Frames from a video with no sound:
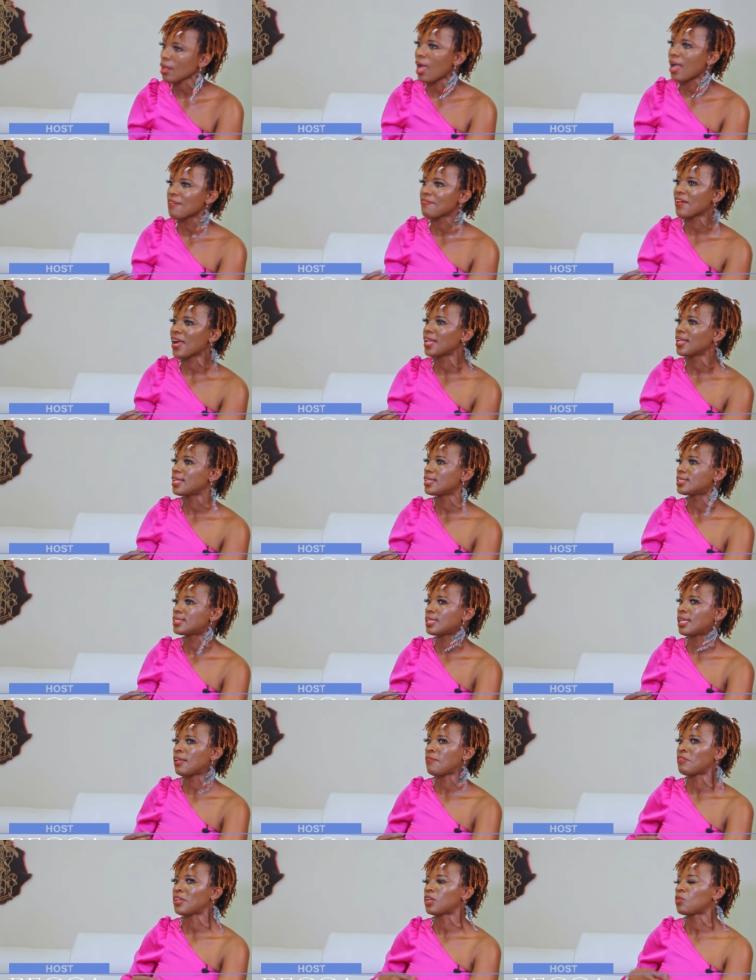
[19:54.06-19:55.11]
I find it's
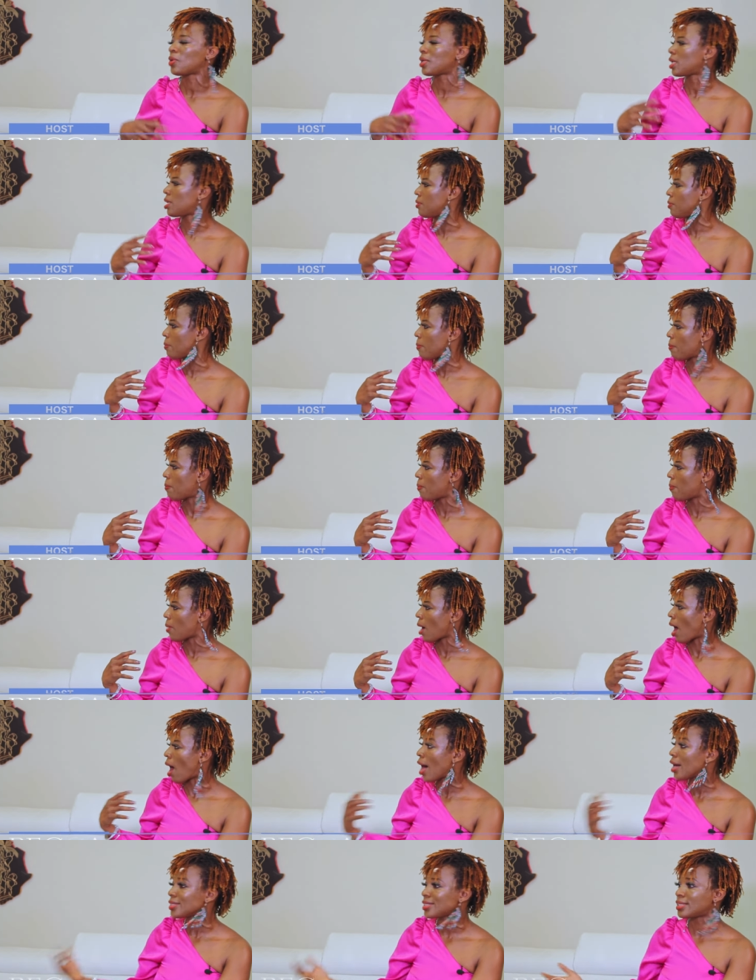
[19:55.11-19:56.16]
even with
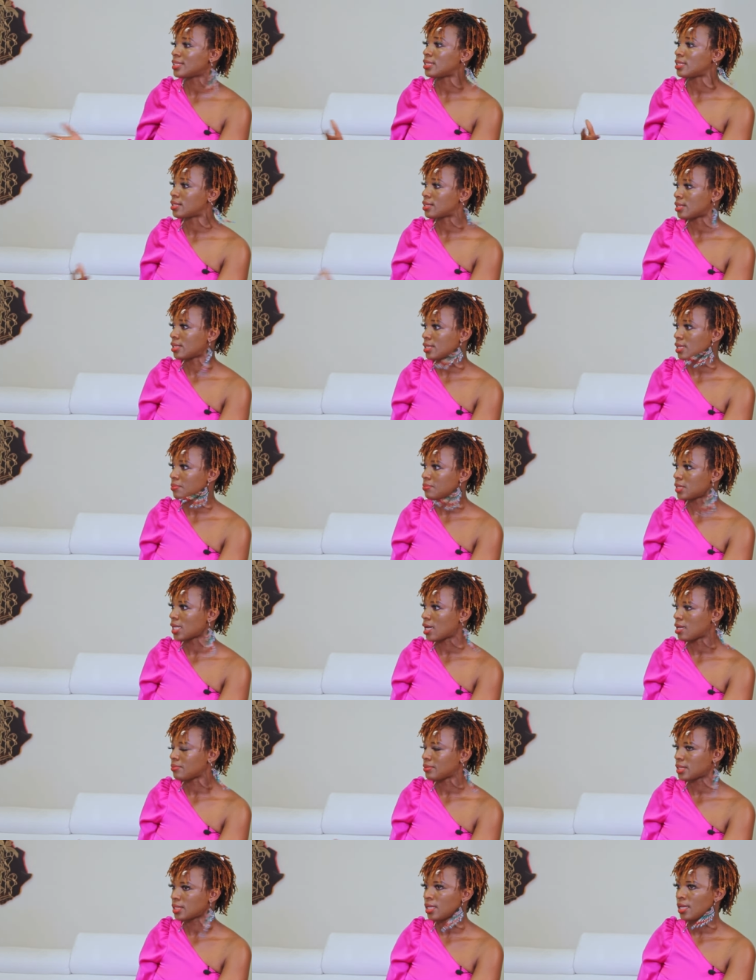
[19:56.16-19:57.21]
our sisters
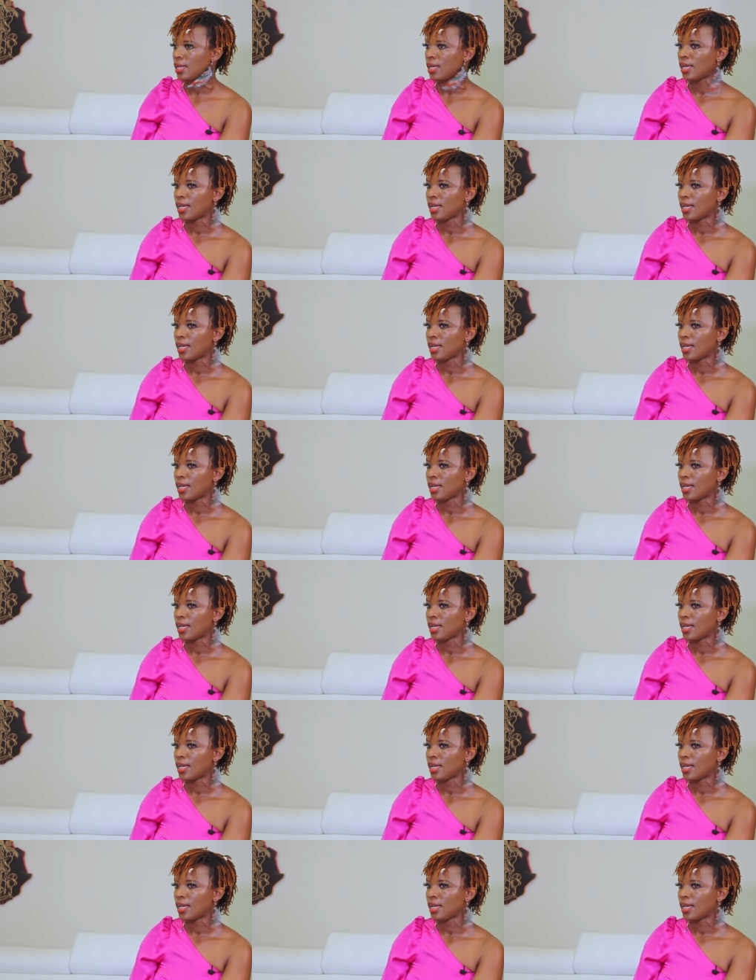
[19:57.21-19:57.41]
sometimes.